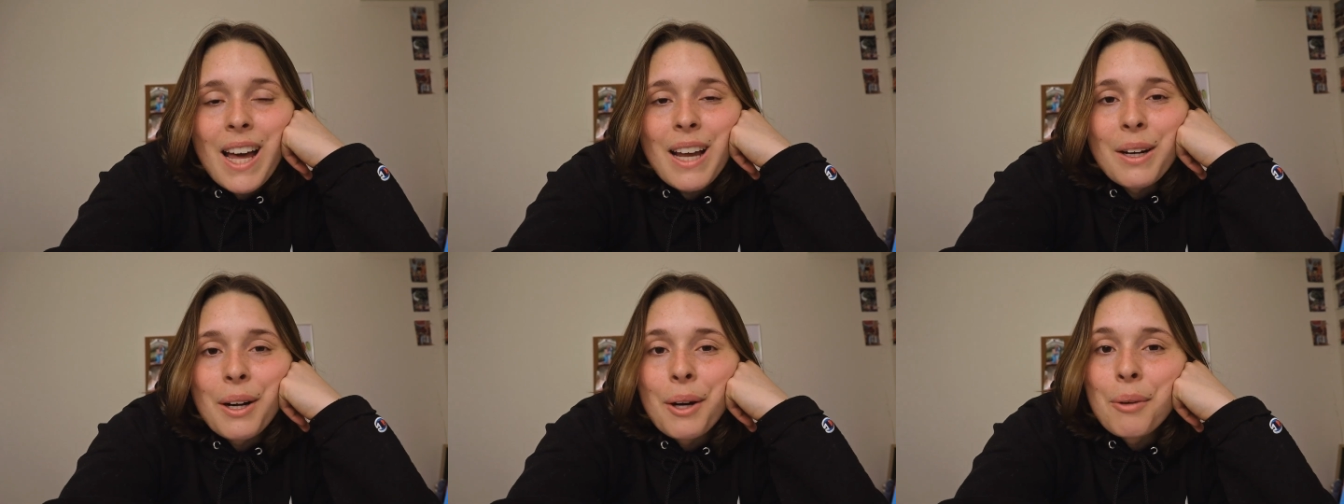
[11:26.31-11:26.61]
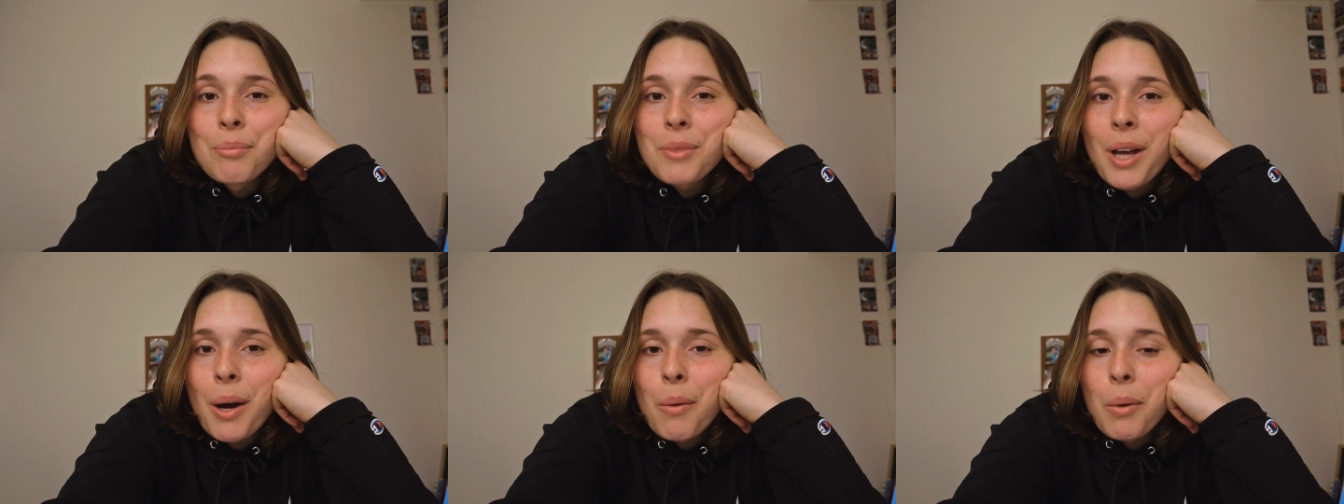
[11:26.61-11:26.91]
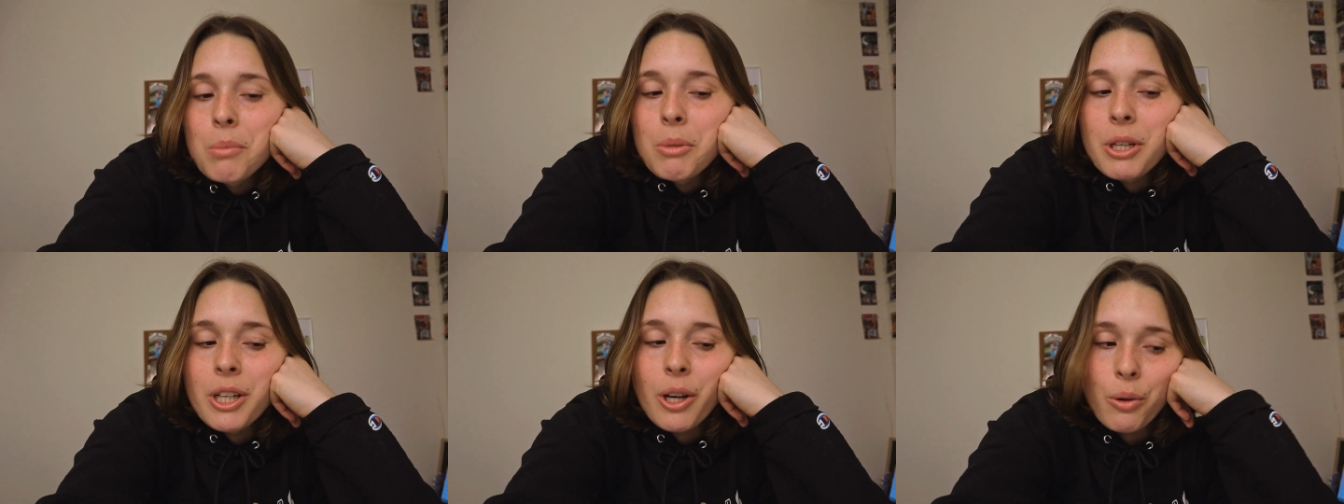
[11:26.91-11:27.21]
I don't know, I
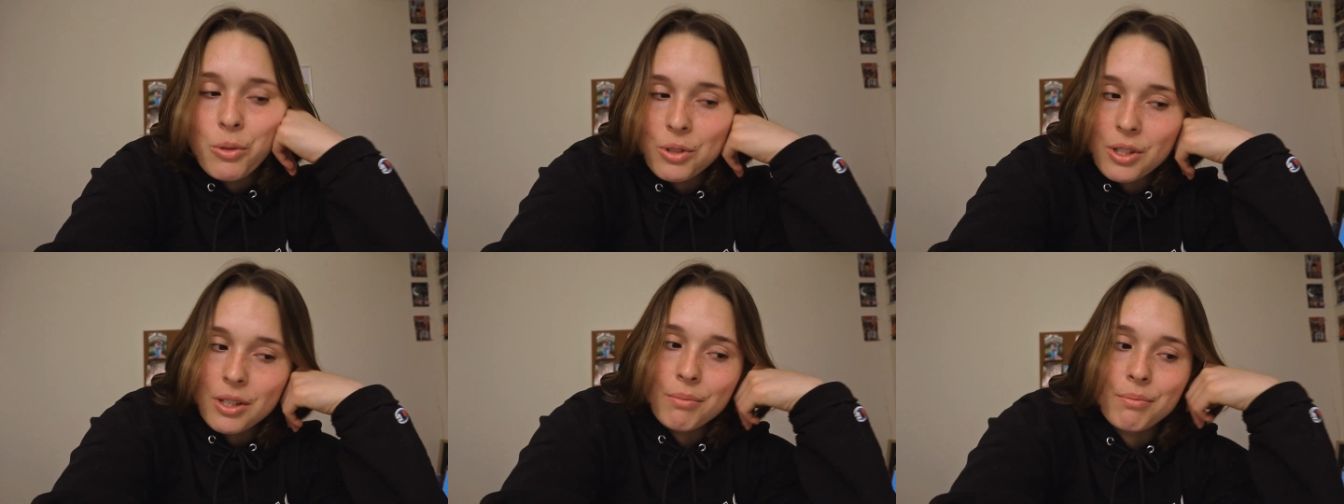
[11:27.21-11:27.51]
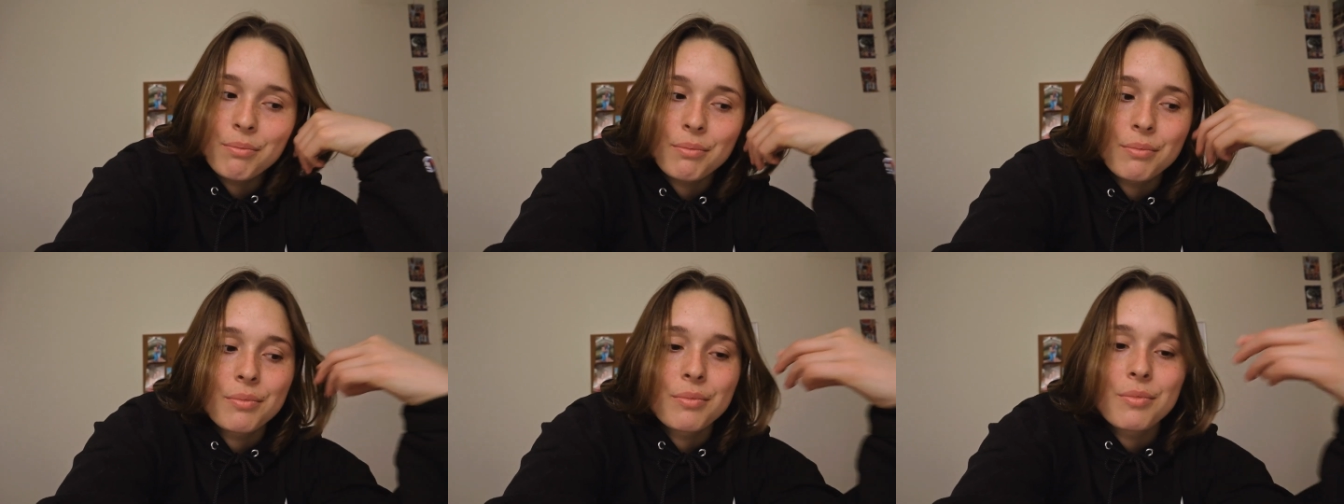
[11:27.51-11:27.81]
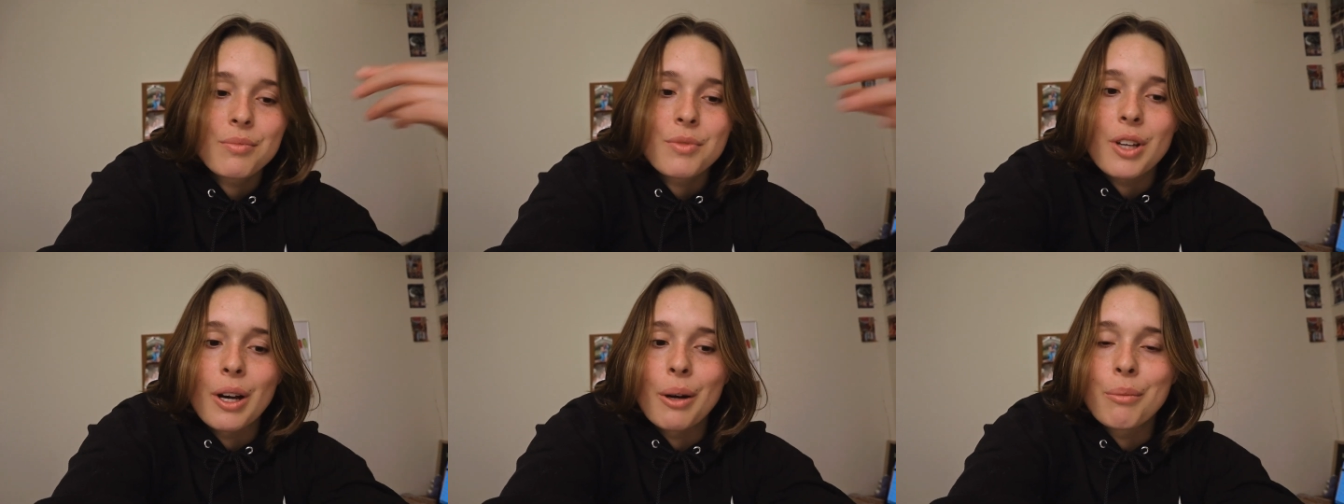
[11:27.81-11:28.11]
wanna be cozy.
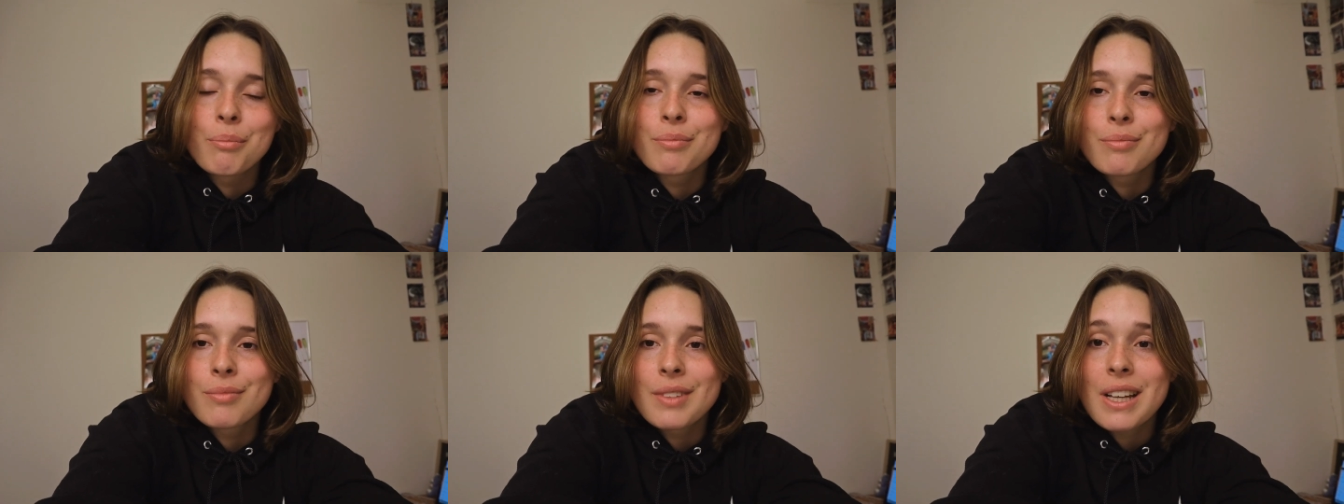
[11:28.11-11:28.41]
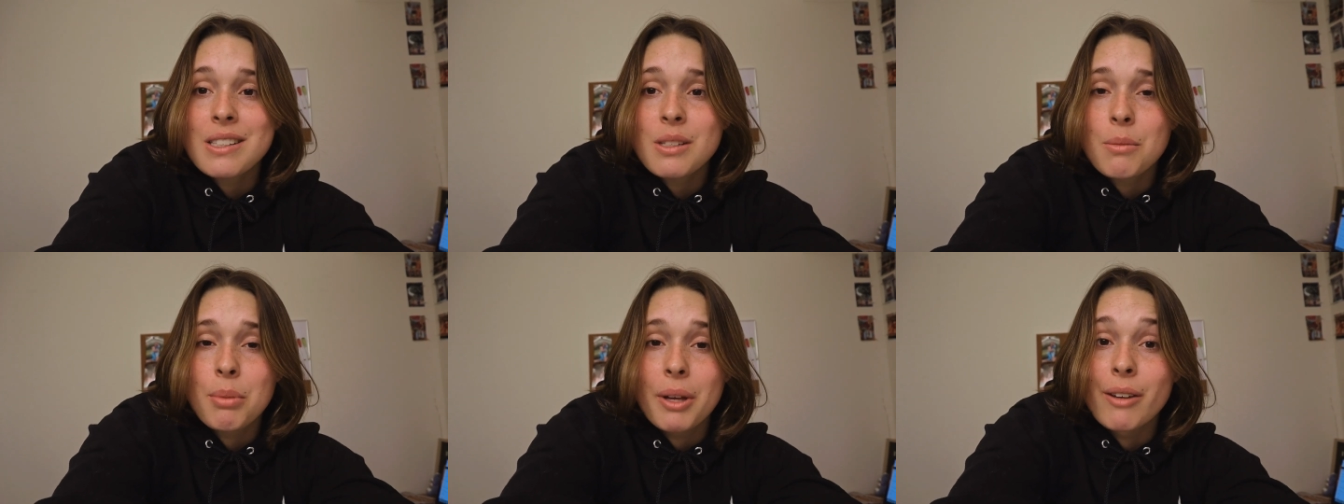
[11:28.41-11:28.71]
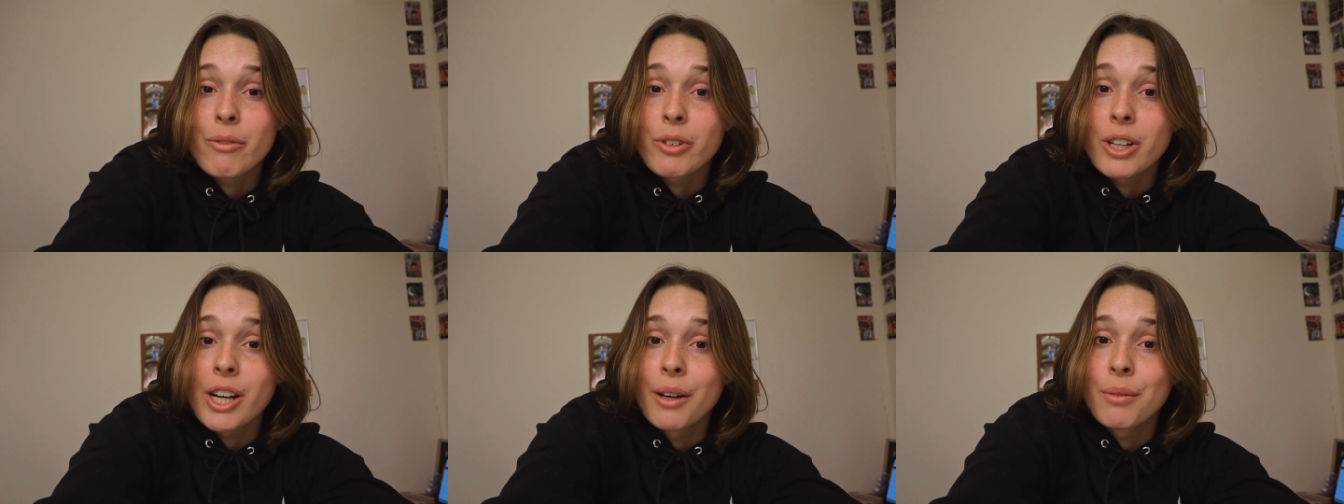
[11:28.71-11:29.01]
So that's the
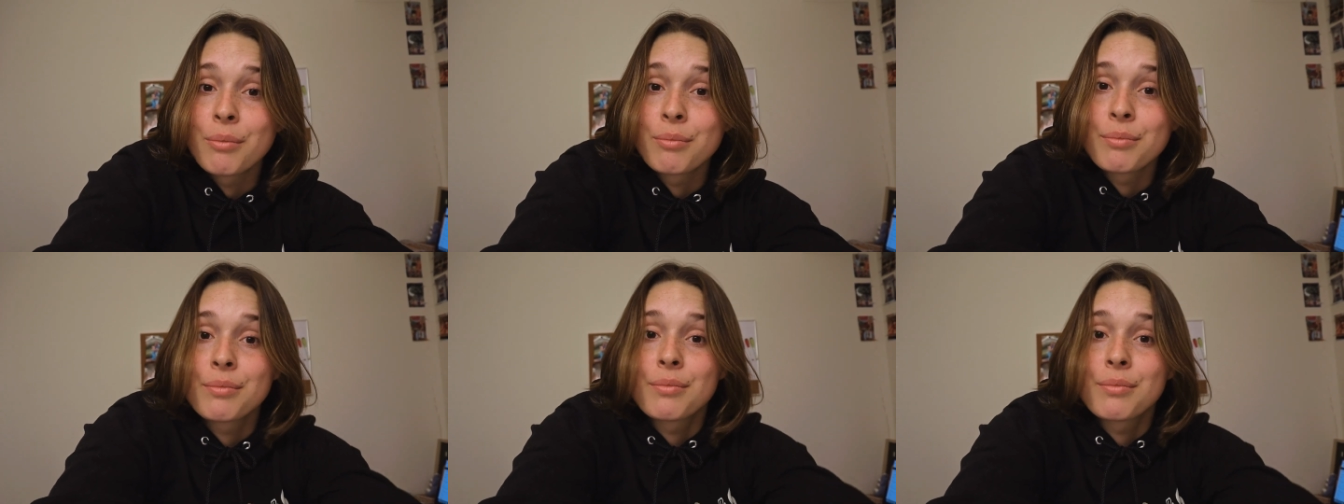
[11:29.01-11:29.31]
plan for now.